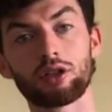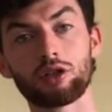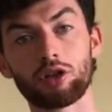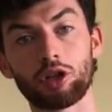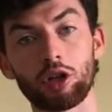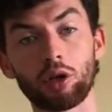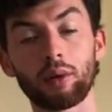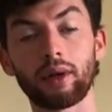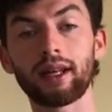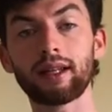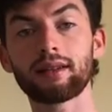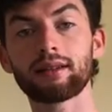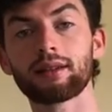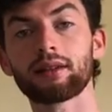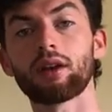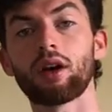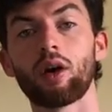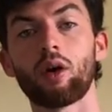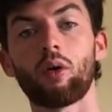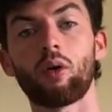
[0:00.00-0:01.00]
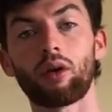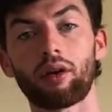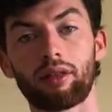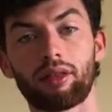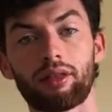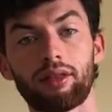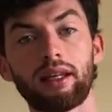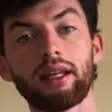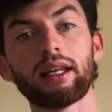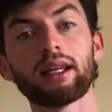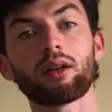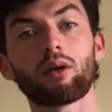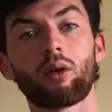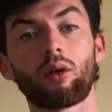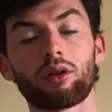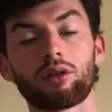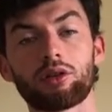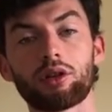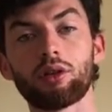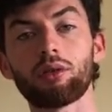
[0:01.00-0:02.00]
To it, or thee it,
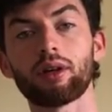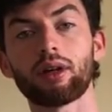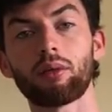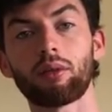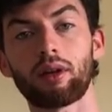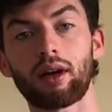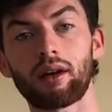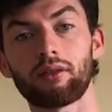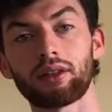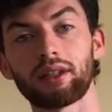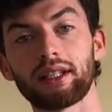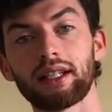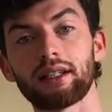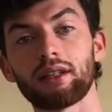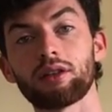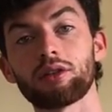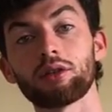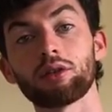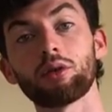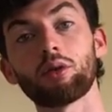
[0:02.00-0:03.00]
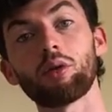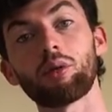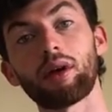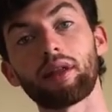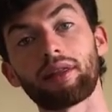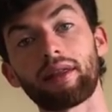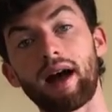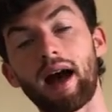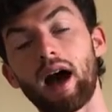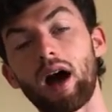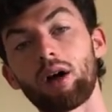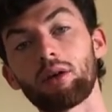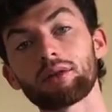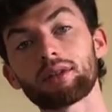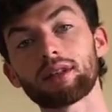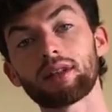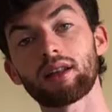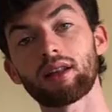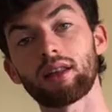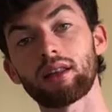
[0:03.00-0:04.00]
or do it, whatever you need to do
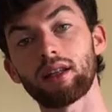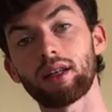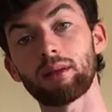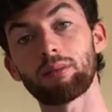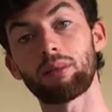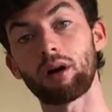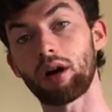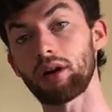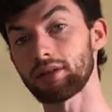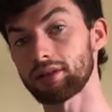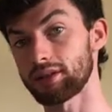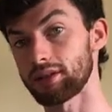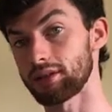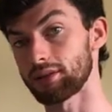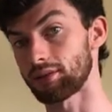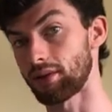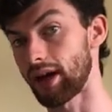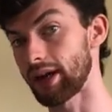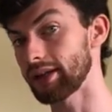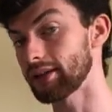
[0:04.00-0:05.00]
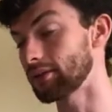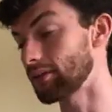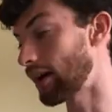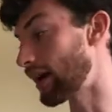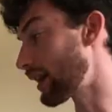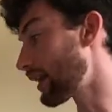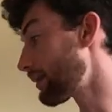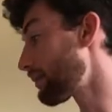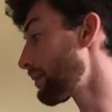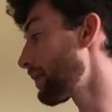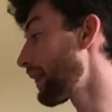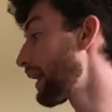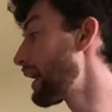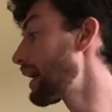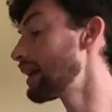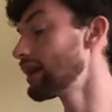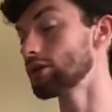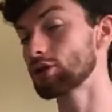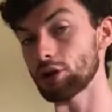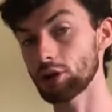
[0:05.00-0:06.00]
without the pulses, right? Ready?
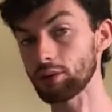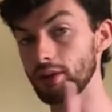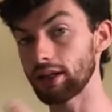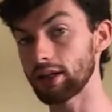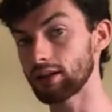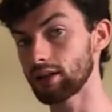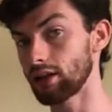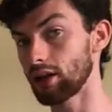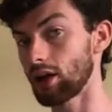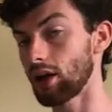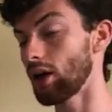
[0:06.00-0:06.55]
To it.